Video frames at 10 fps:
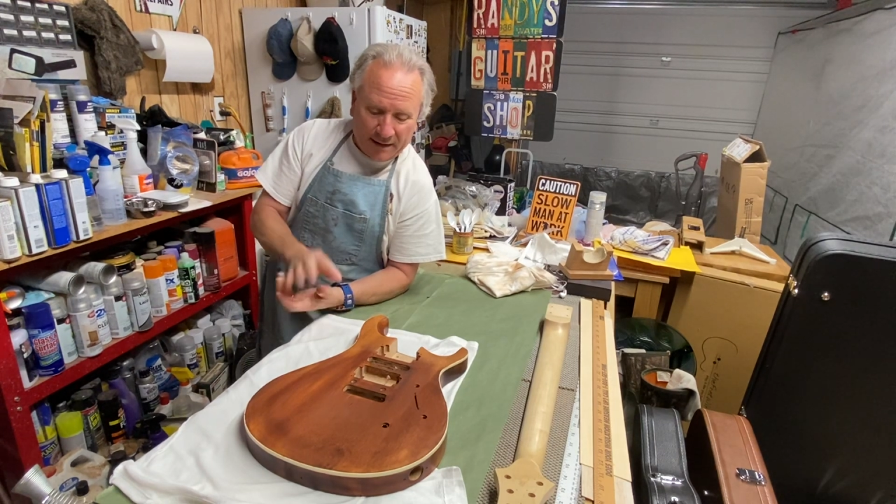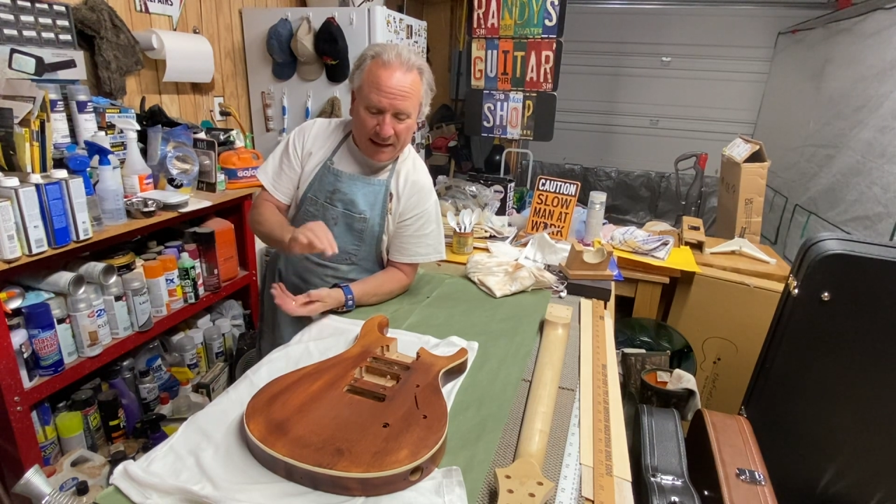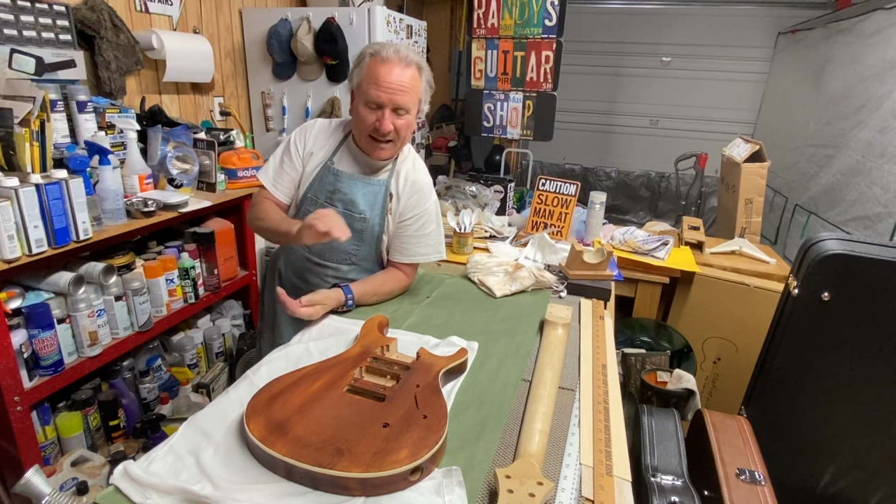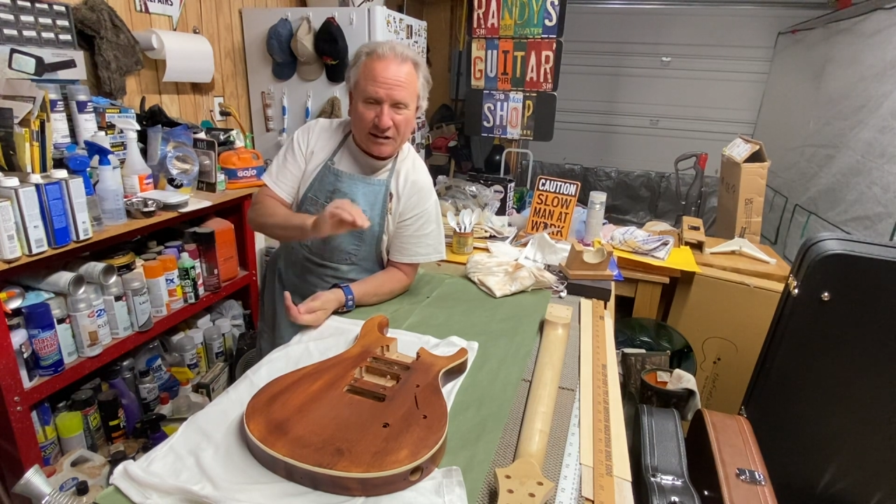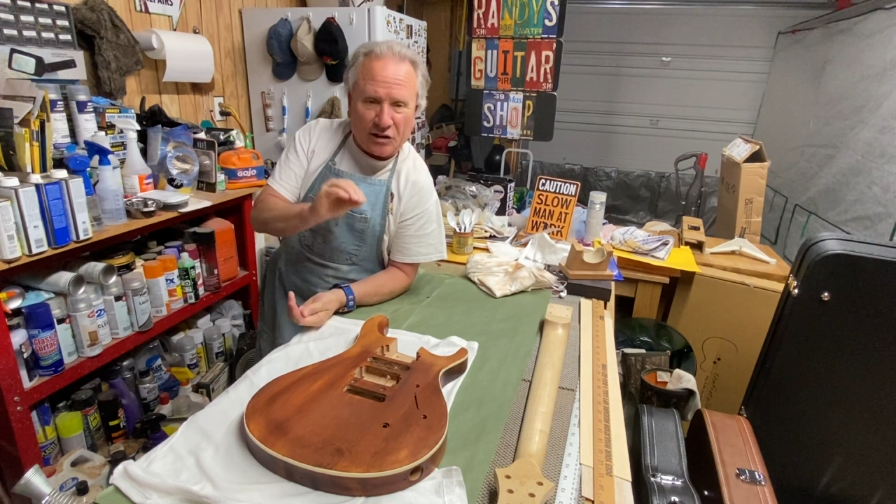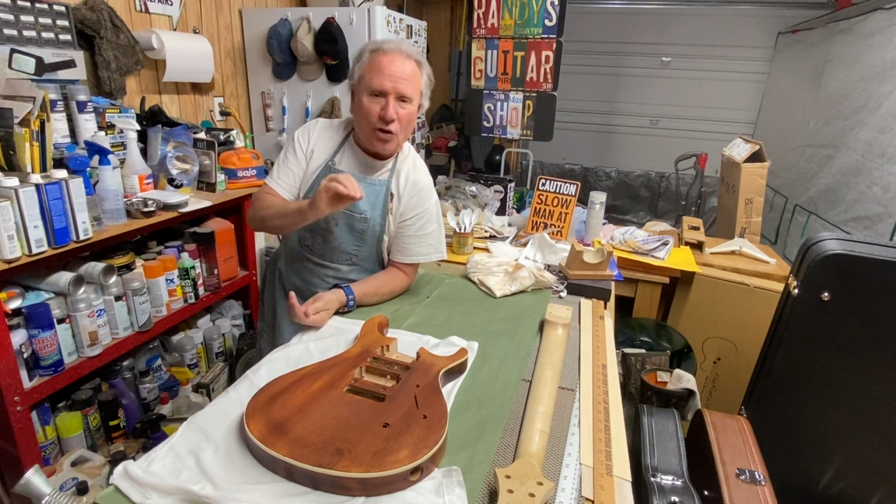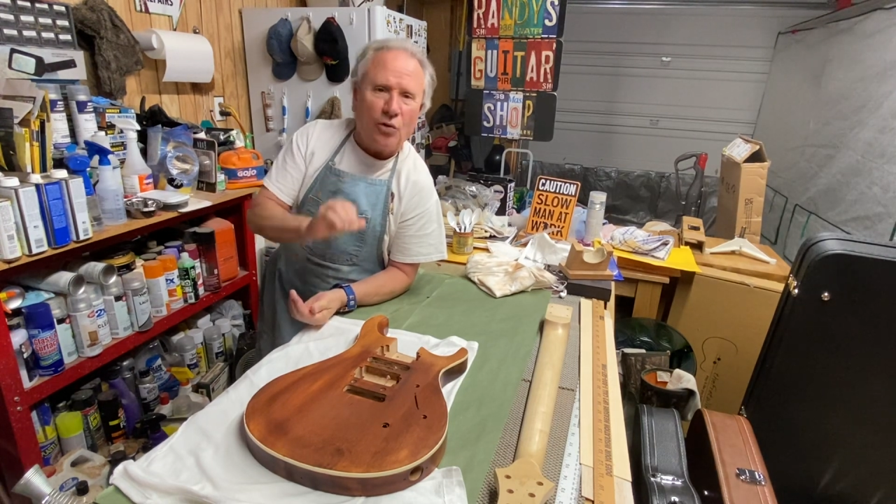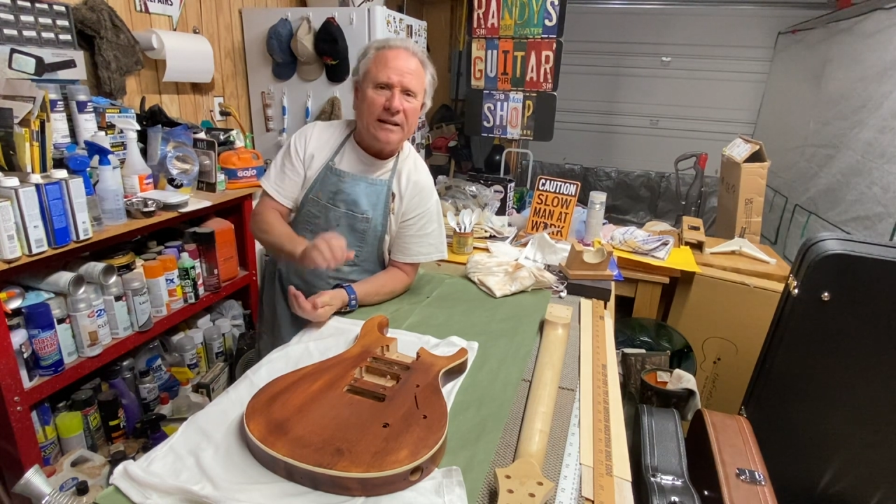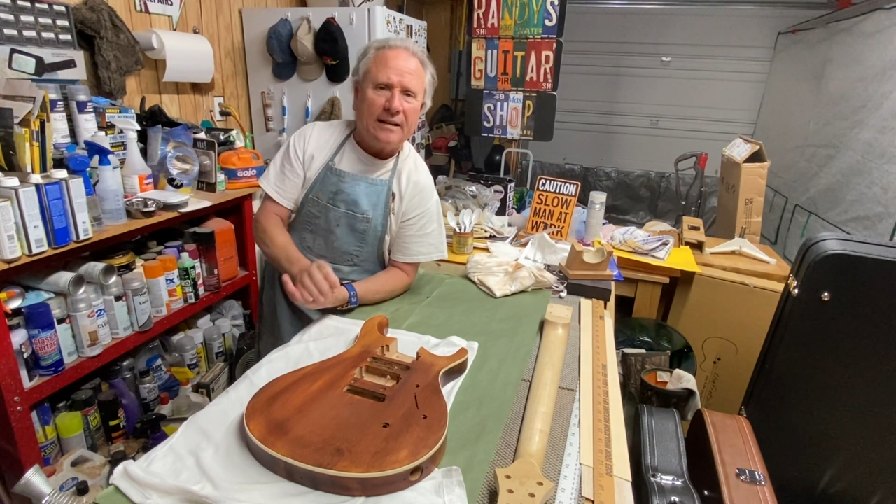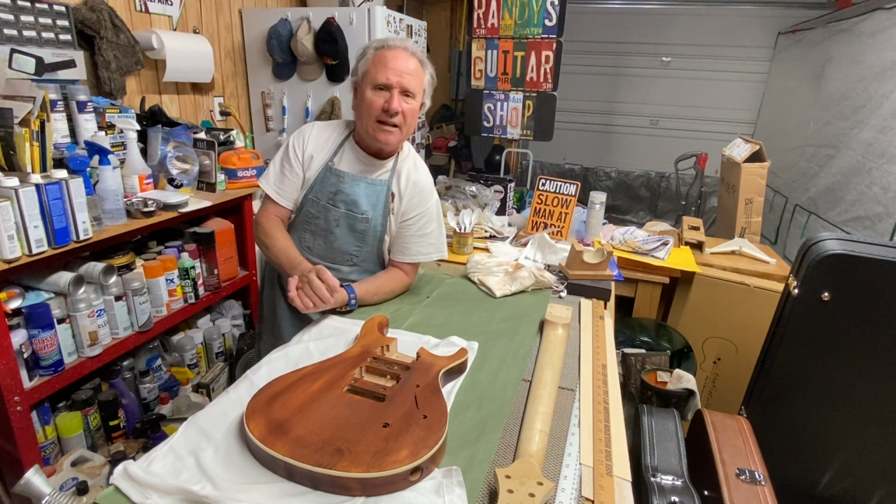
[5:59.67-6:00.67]
kind of
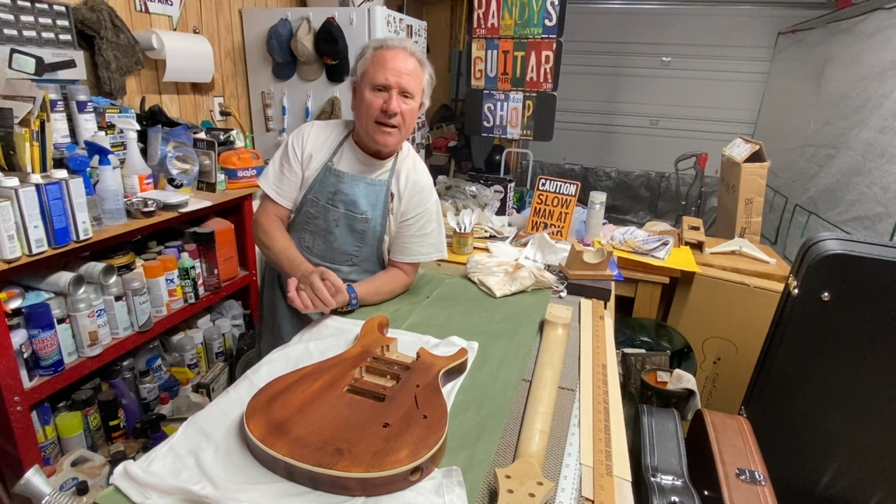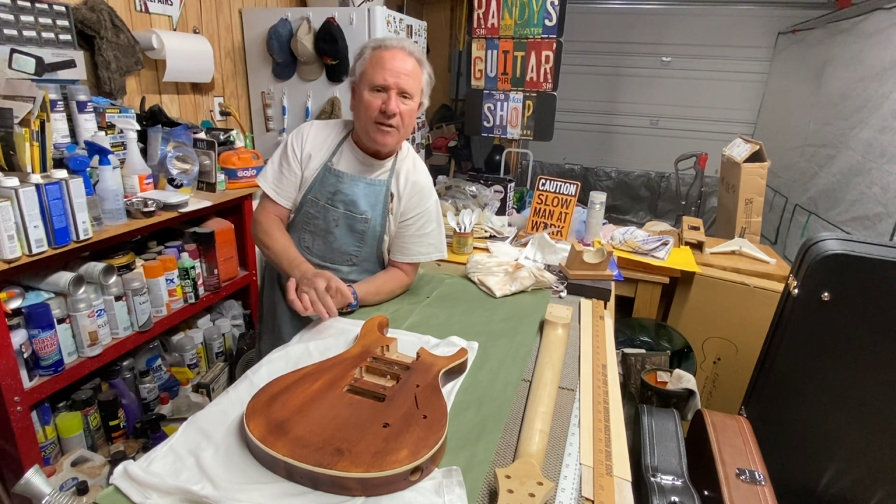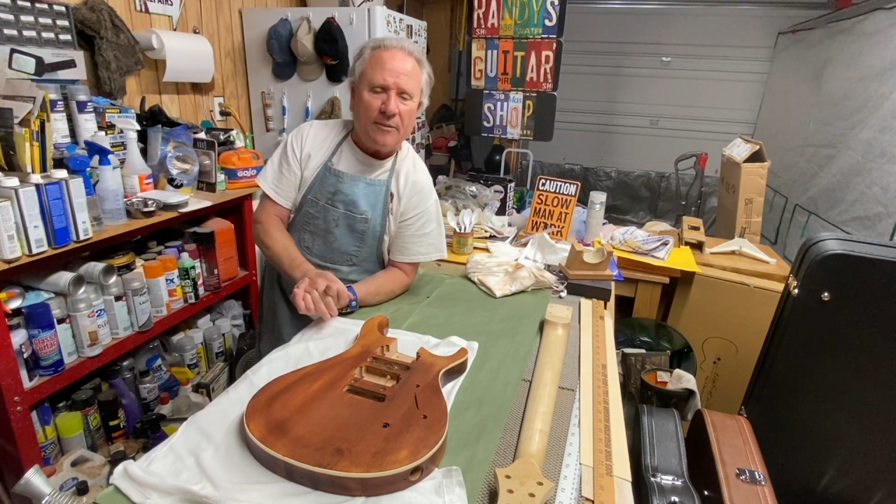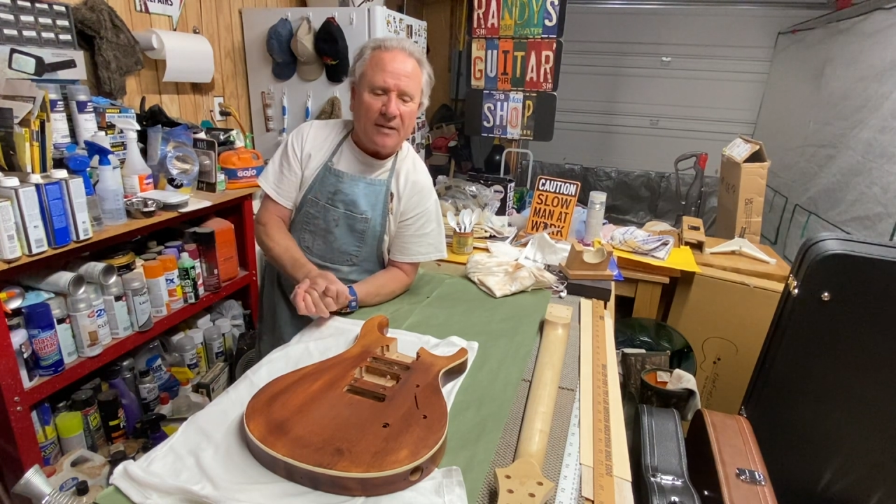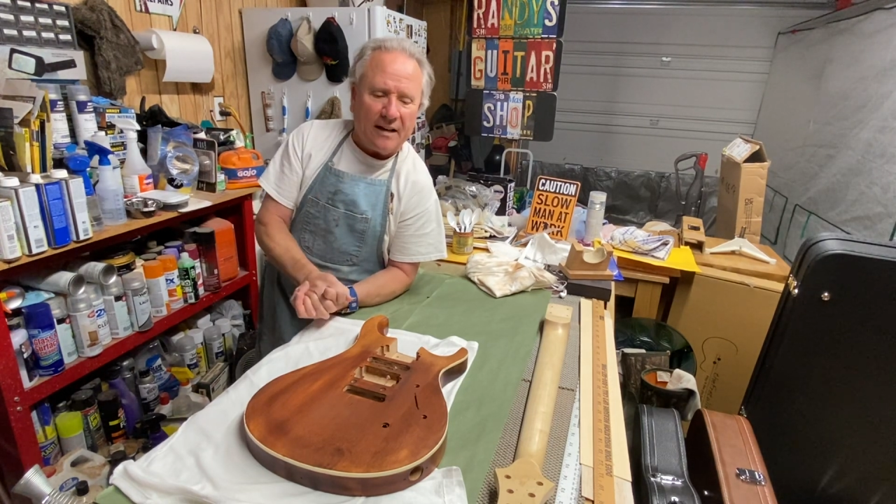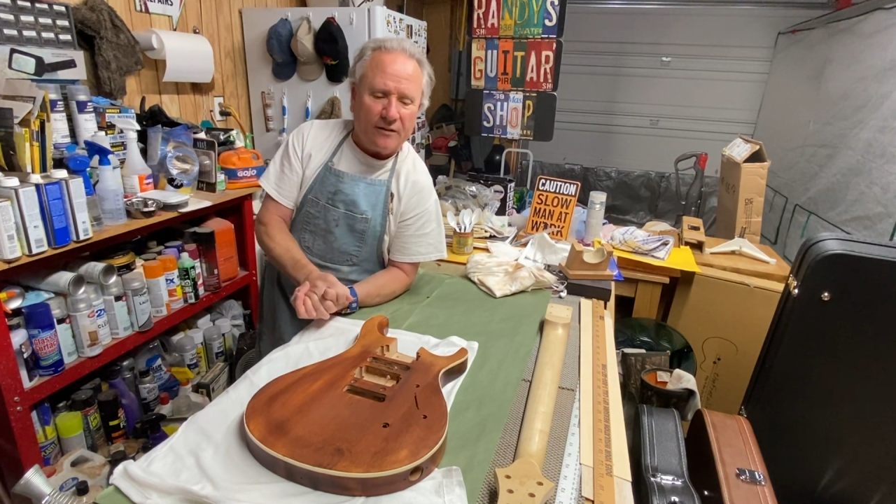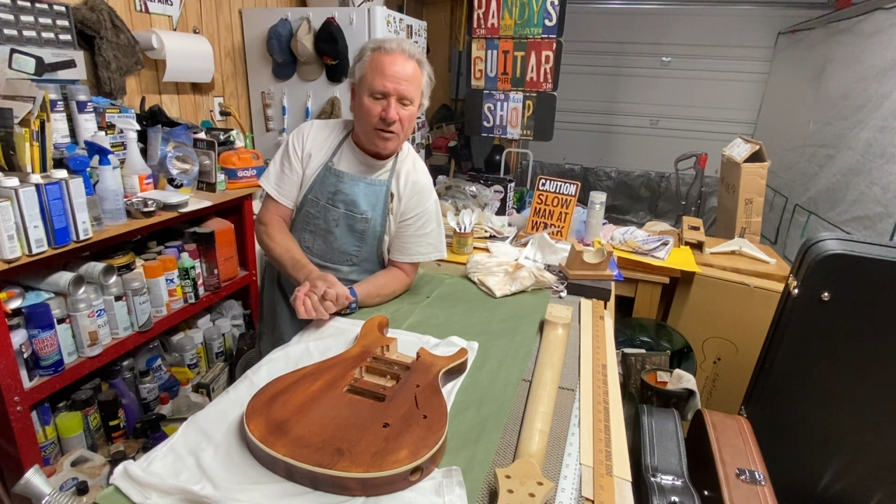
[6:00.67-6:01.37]
slowly climbing up that